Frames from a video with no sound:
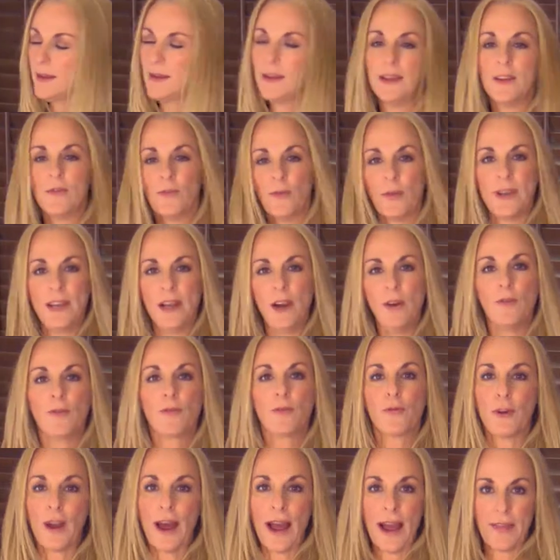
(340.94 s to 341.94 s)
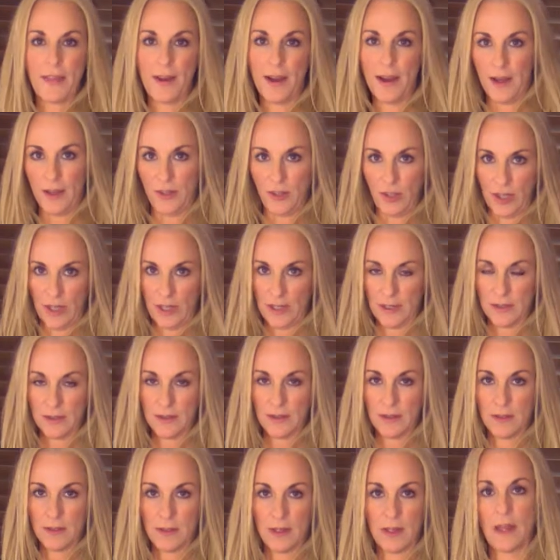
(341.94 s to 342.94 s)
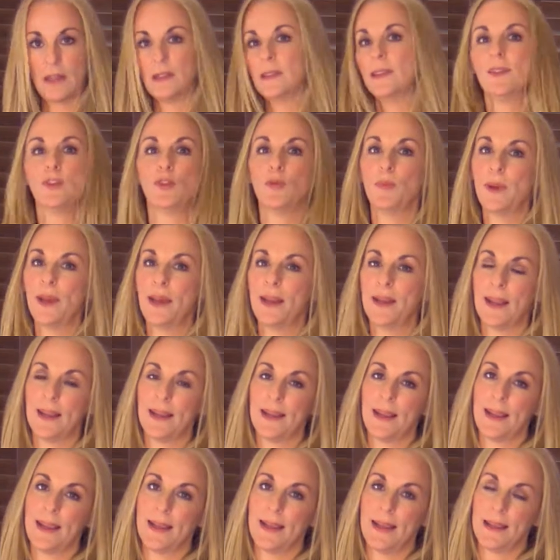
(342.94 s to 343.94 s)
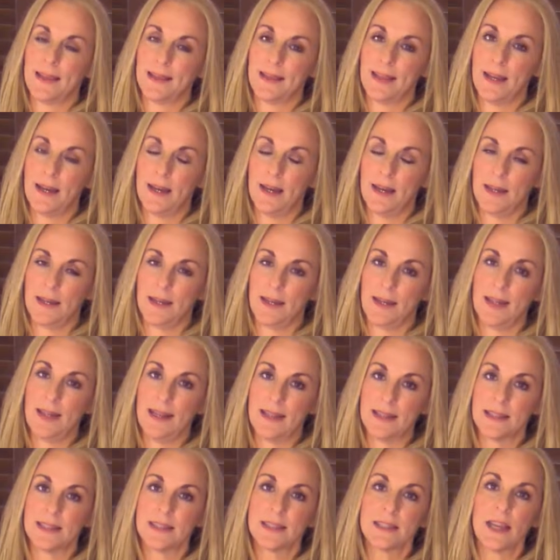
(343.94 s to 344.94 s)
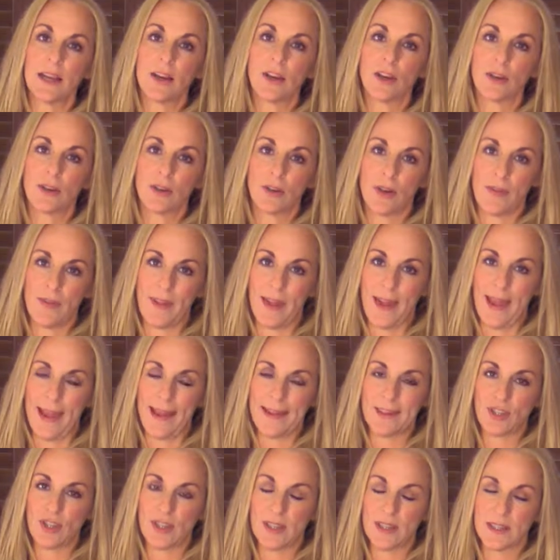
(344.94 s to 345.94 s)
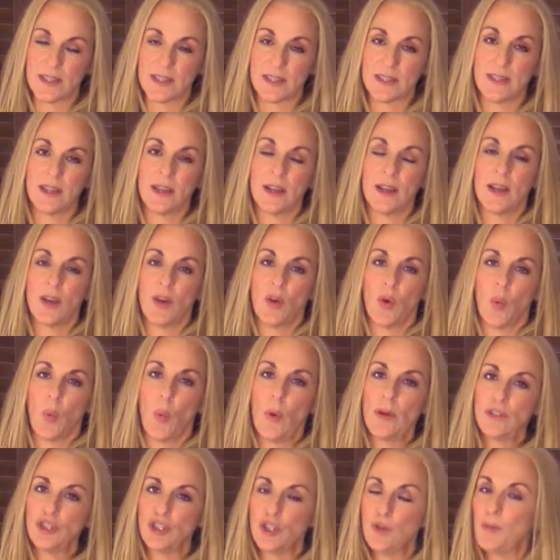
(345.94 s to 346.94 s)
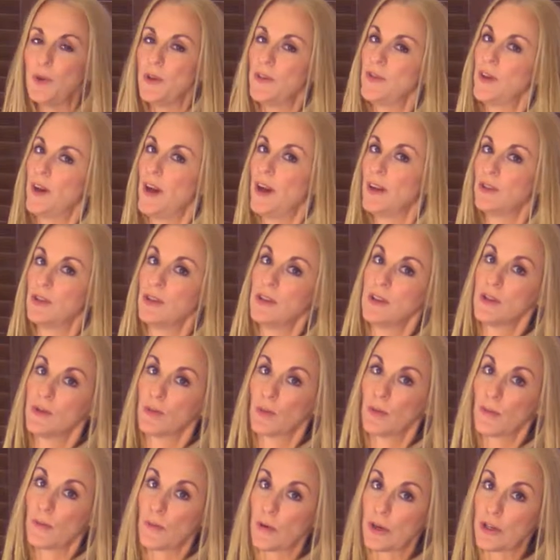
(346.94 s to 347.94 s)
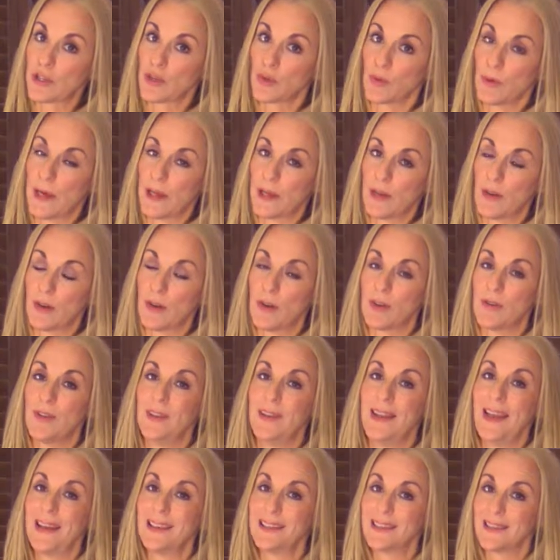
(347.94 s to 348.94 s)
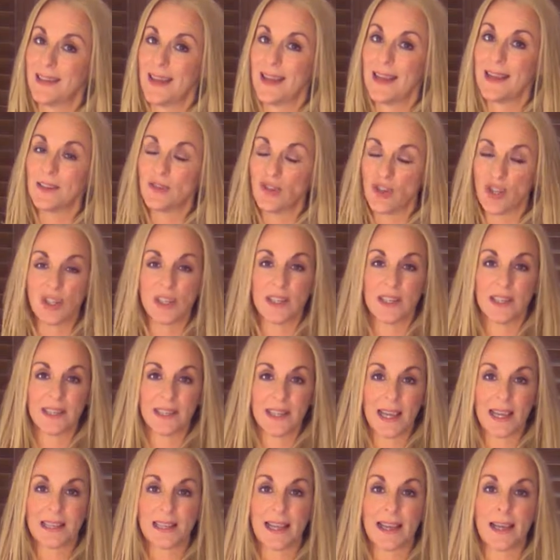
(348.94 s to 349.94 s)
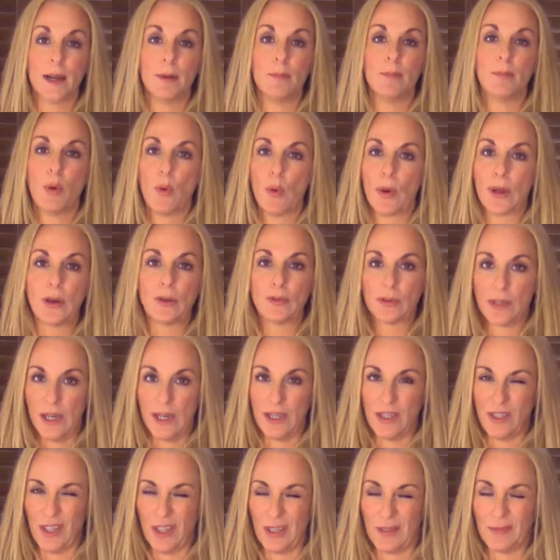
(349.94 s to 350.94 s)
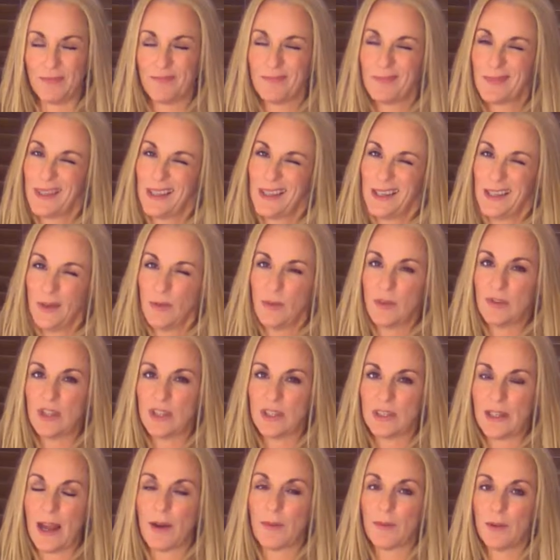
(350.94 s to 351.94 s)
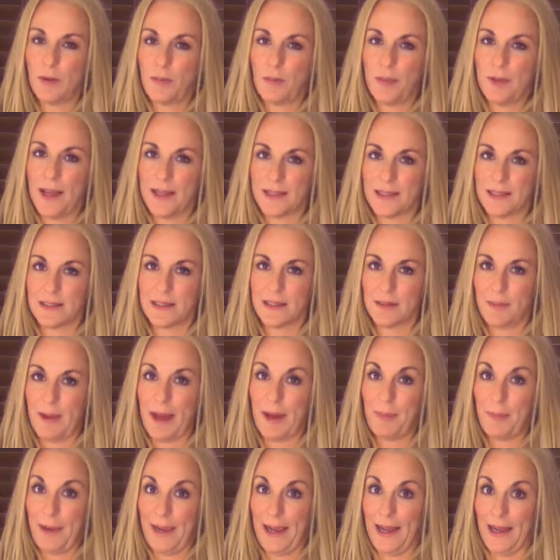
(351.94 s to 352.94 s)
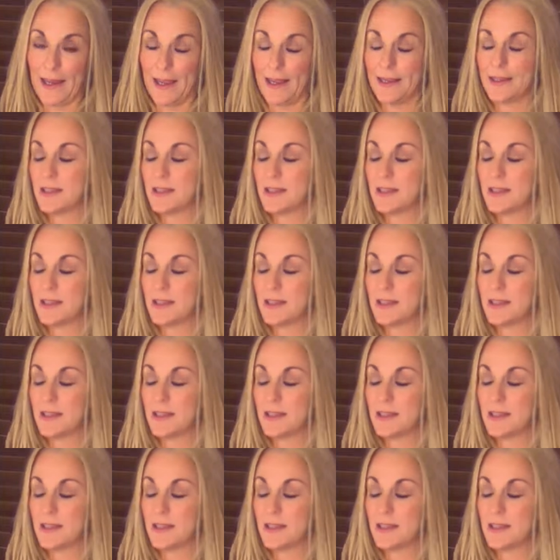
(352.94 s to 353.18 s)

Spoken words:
If we don't fry the onion a little bit and get it seared on the edges, once you put the onion in the refrigerator, the next day it's just gonna taste like a boiled onion, which is not real pleasant to my palate.